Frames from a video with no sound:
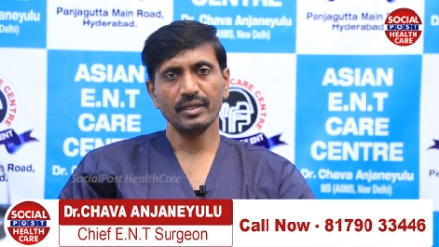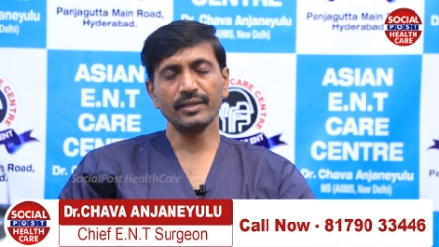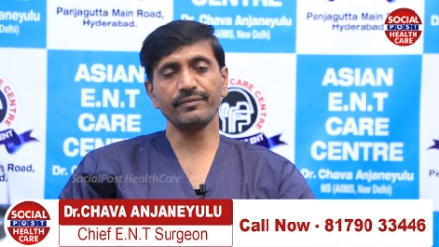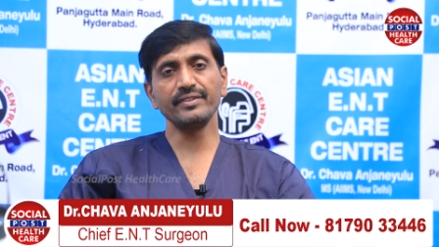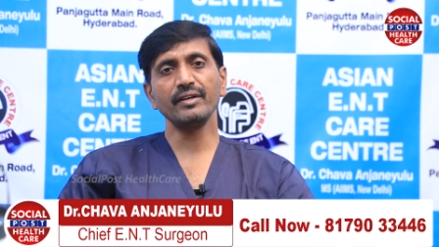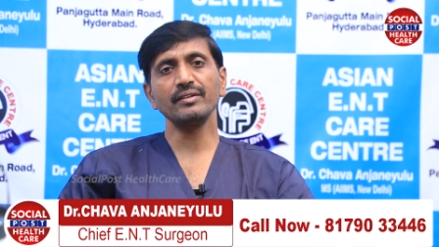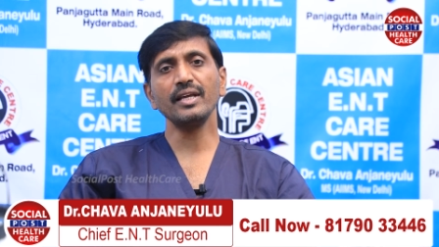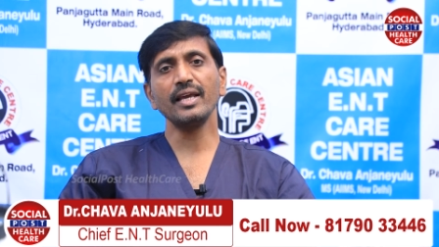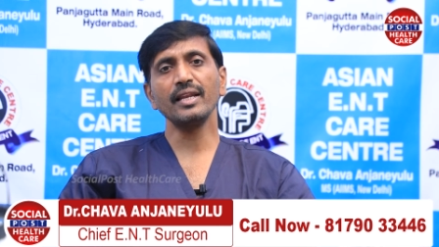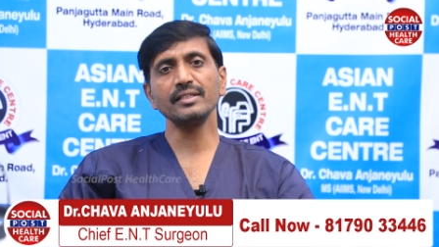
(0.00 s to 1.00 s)
If they have
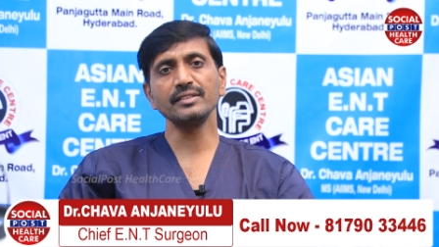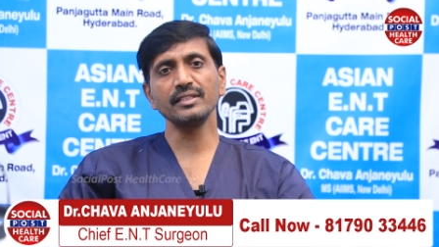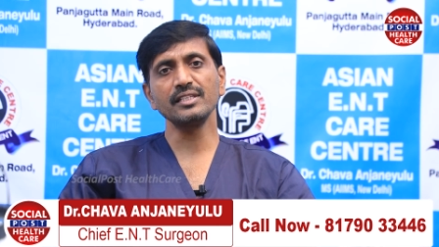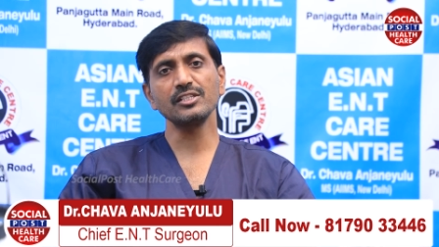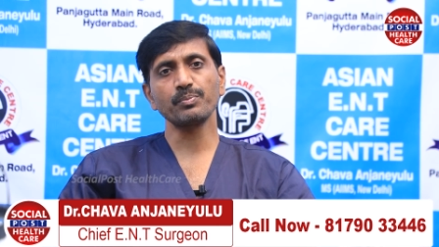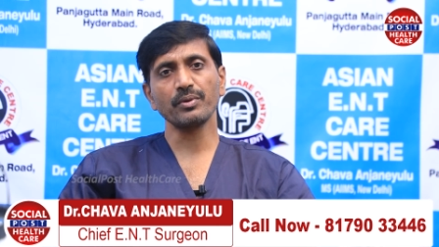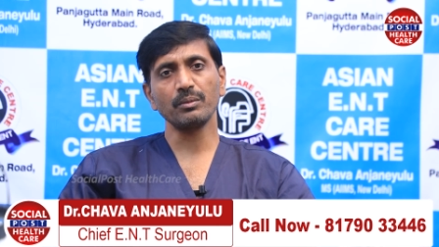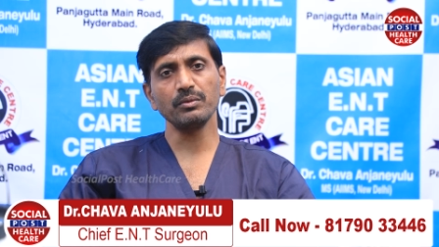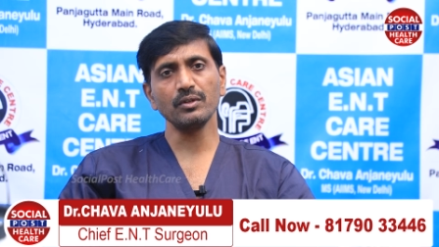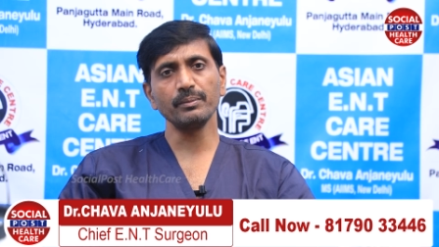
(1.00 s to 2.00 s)
the allergy, this
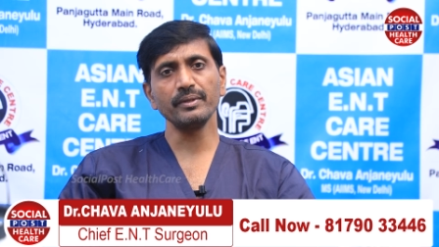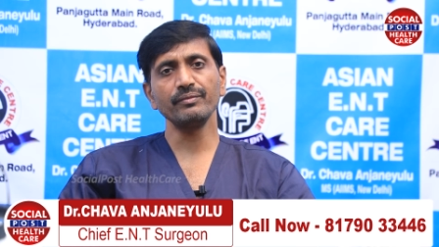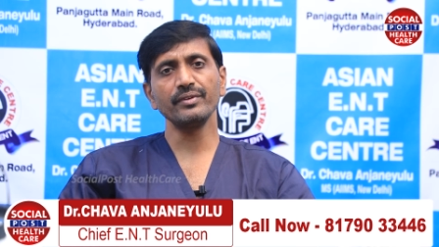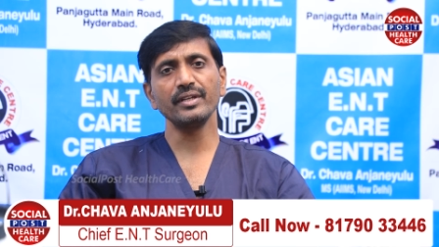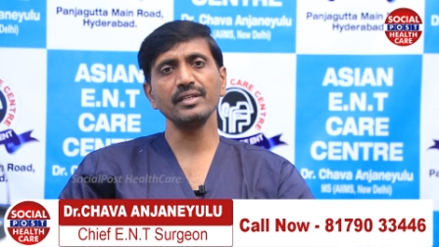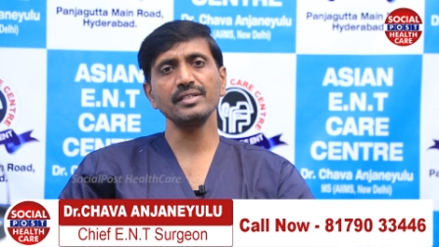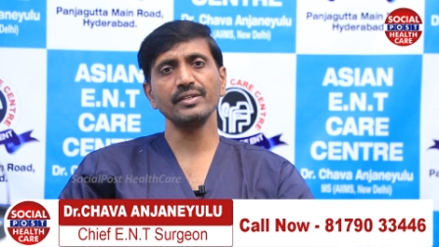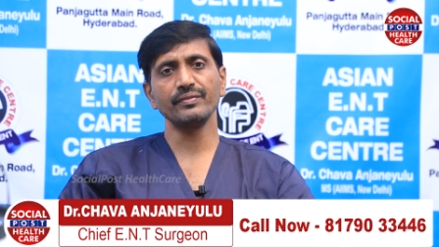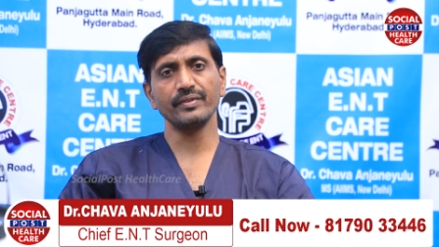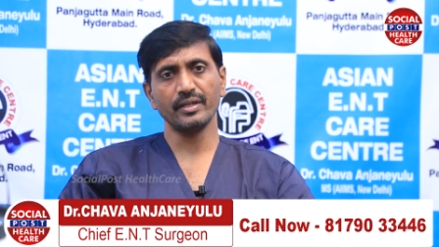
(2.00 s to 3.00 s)
problem will be very
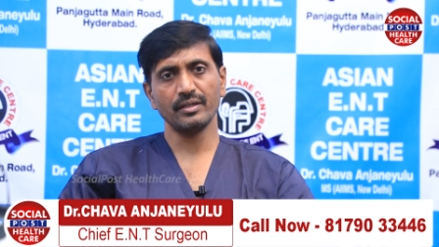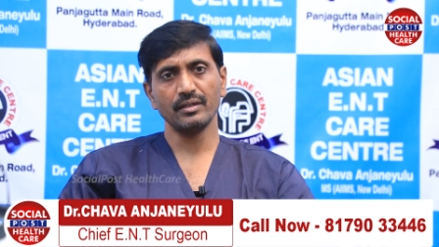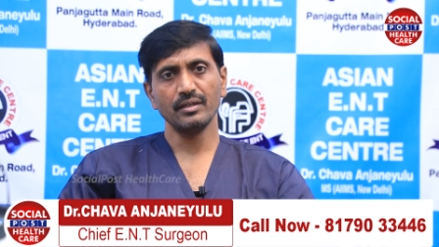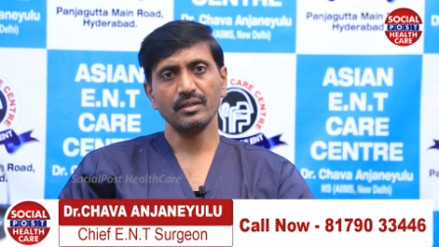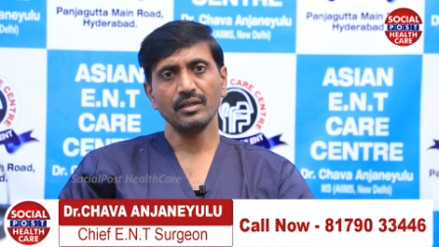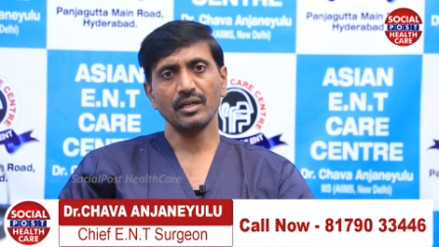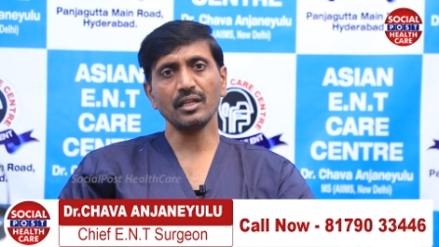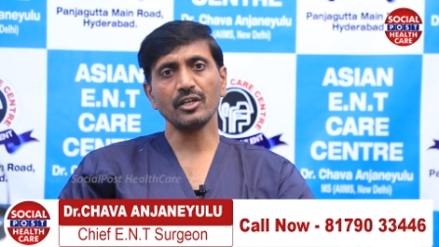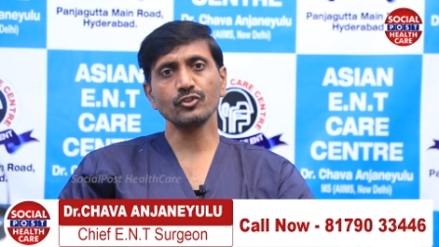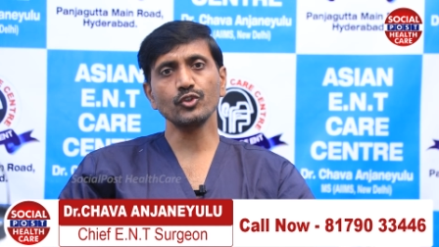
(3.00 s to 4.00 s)
severe,
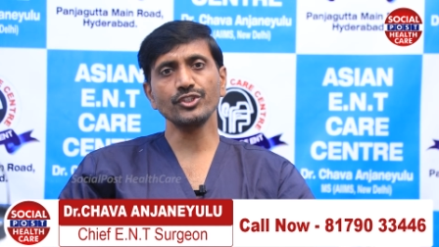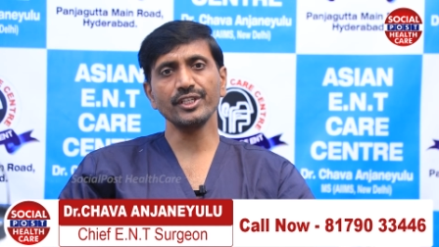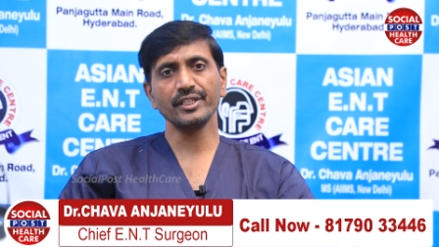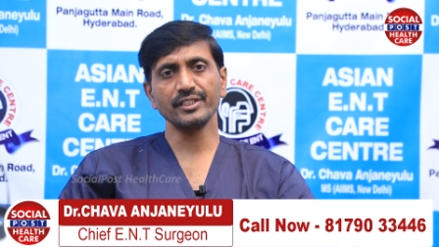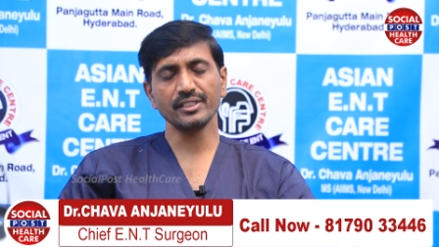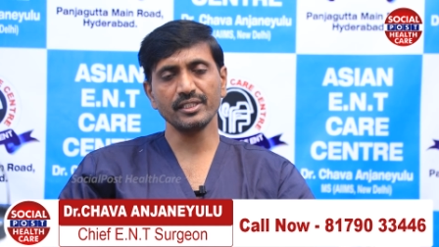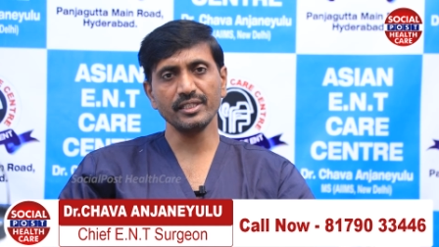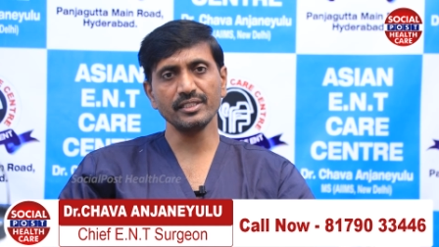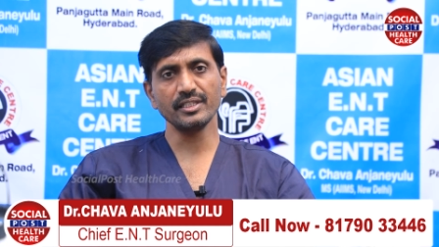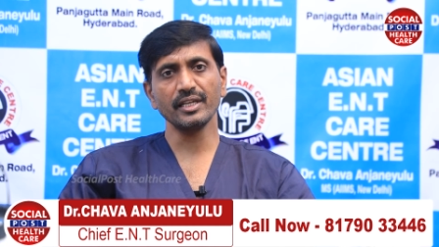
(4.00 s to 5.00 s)
and associate
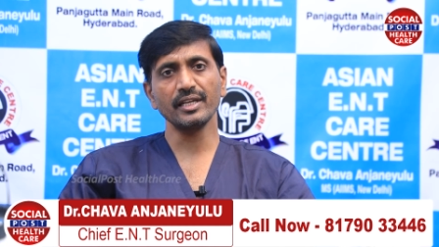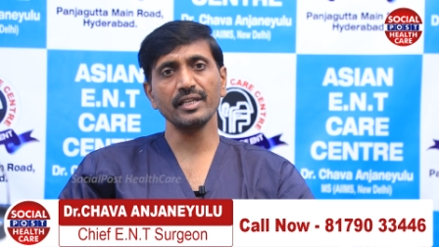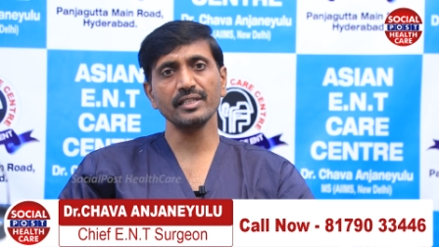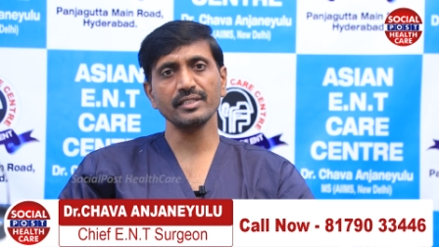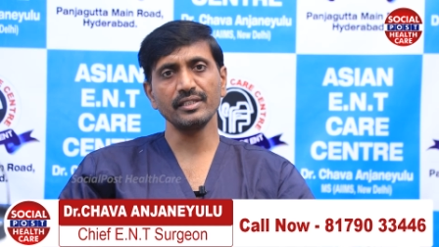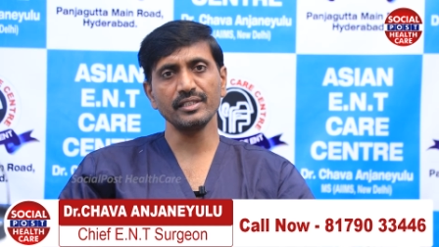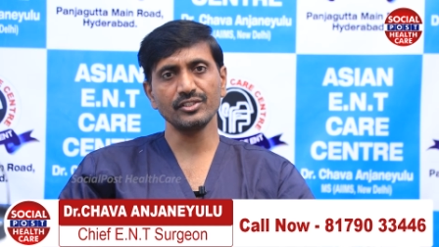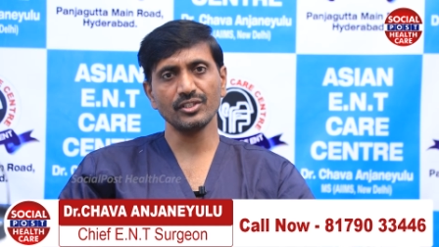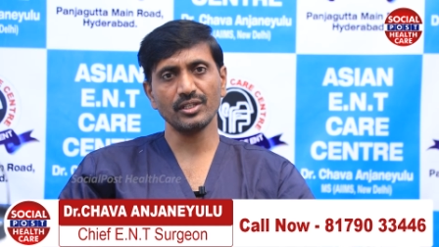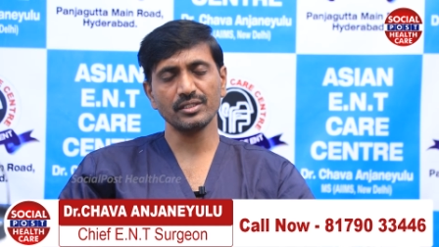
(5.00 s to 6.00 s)
sneezing and nasal
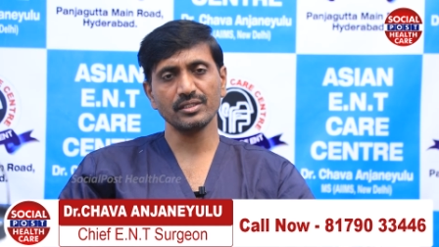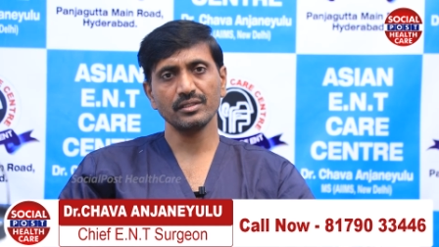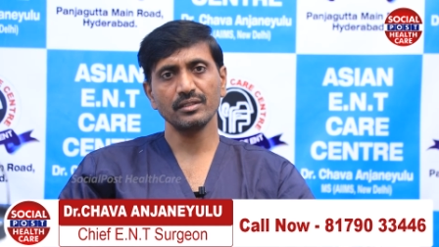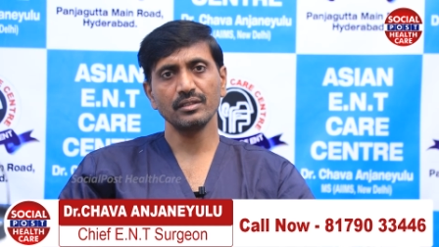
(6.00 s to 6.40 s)
discharge